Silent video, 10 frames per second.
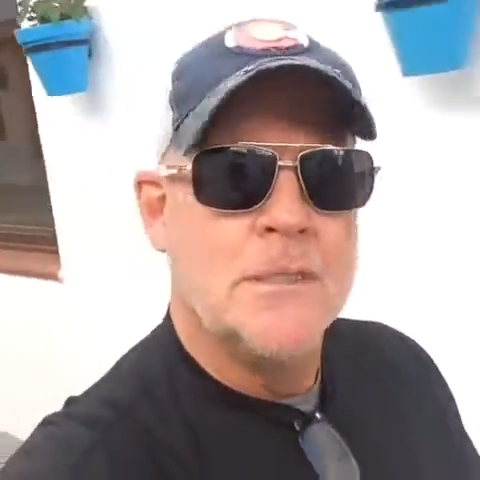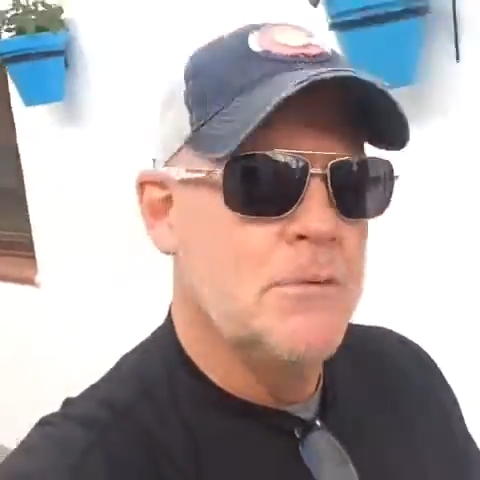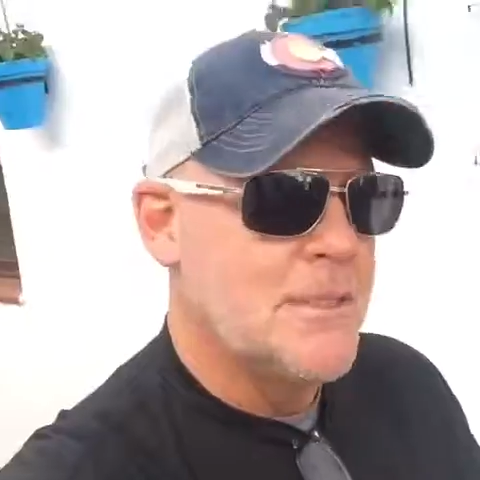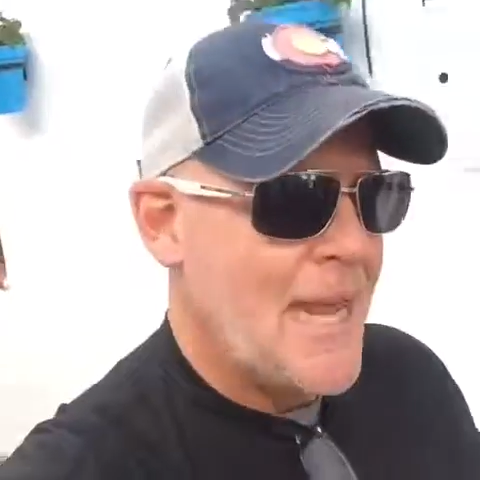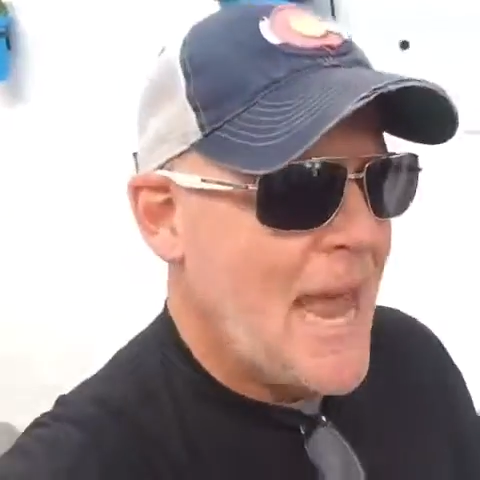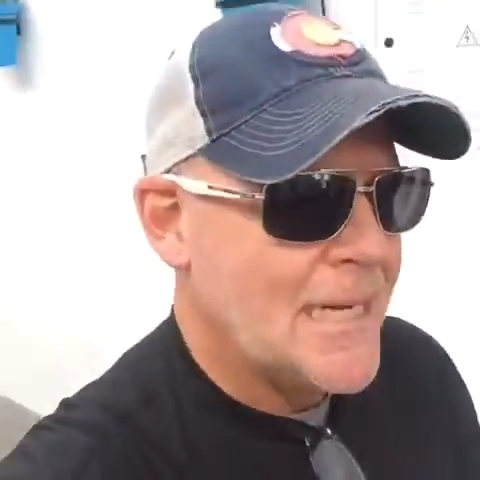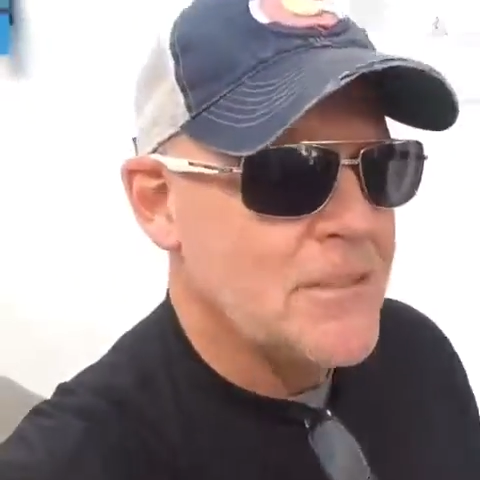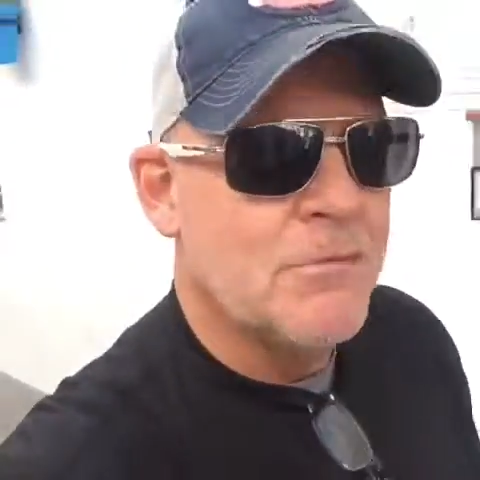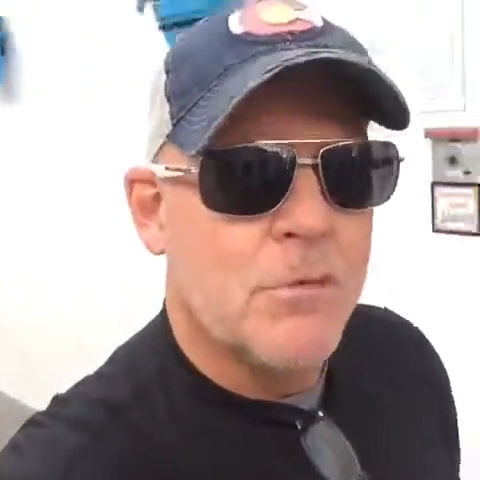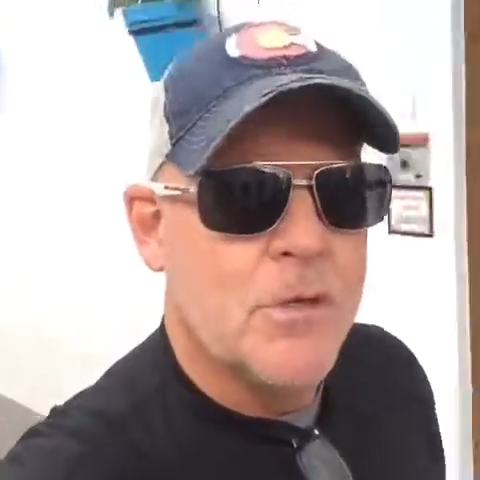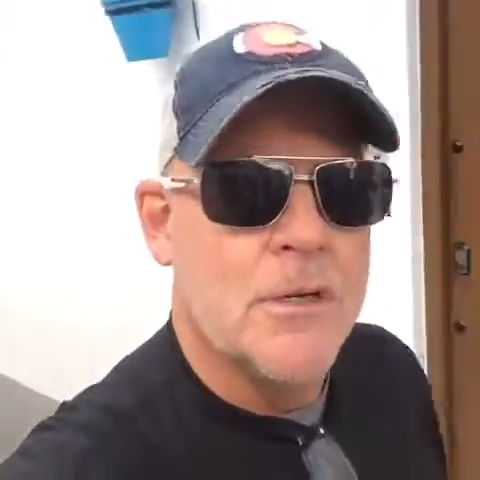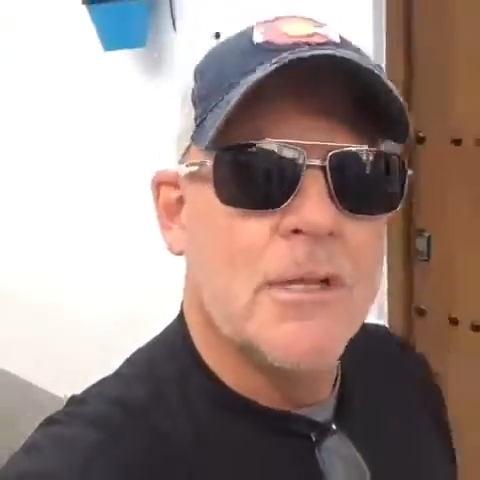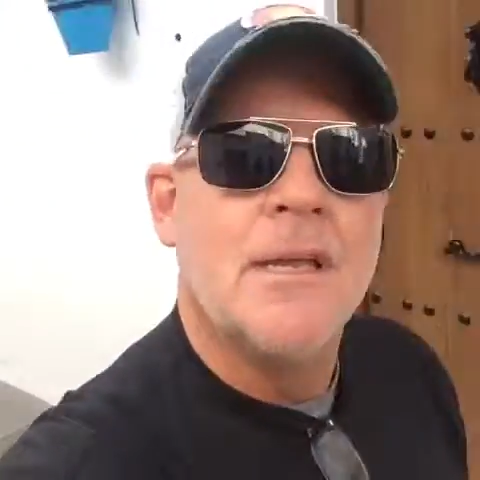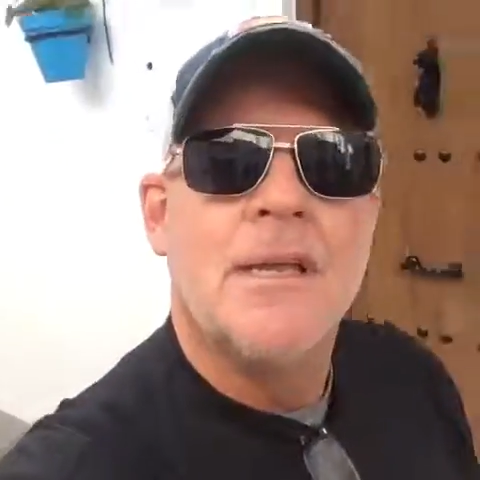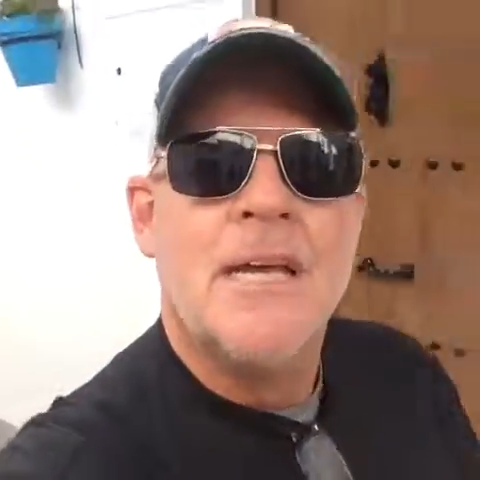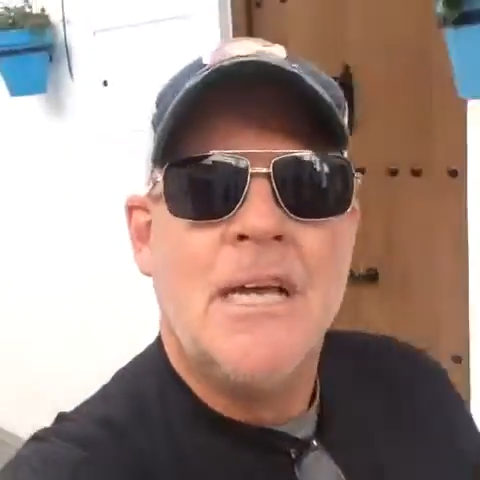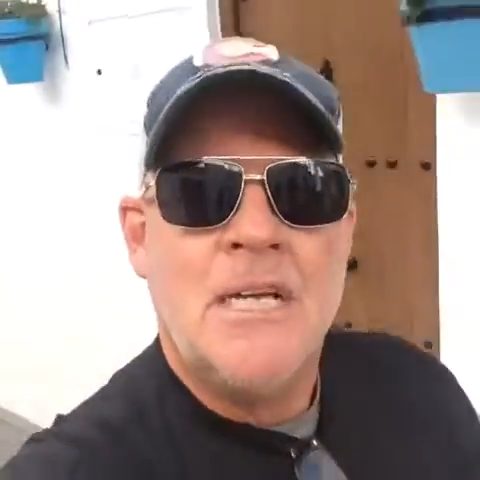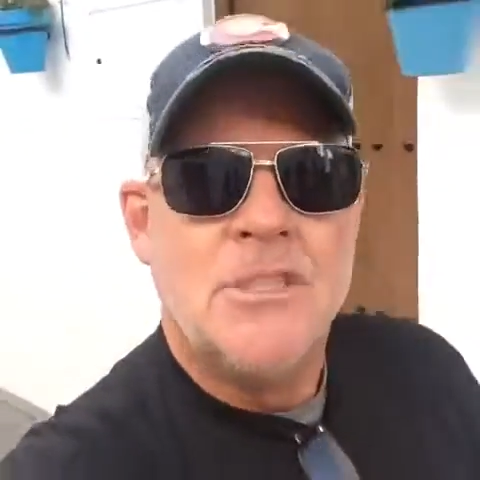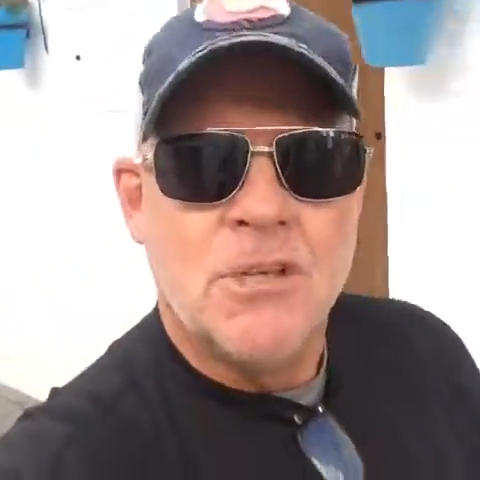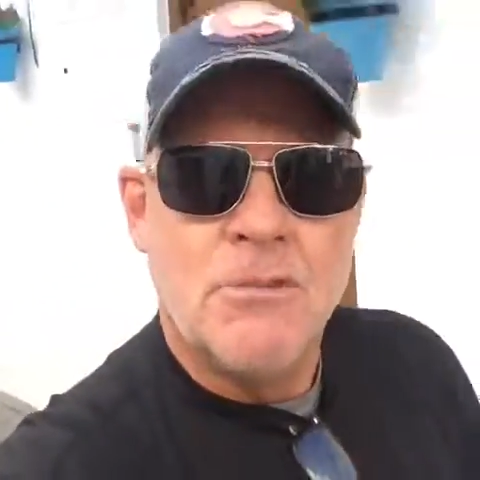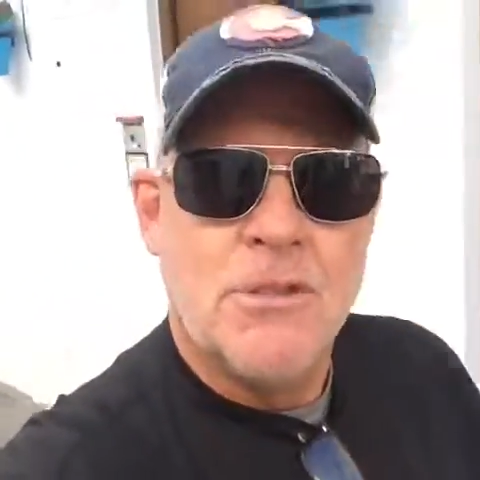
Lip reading: It was an active word, to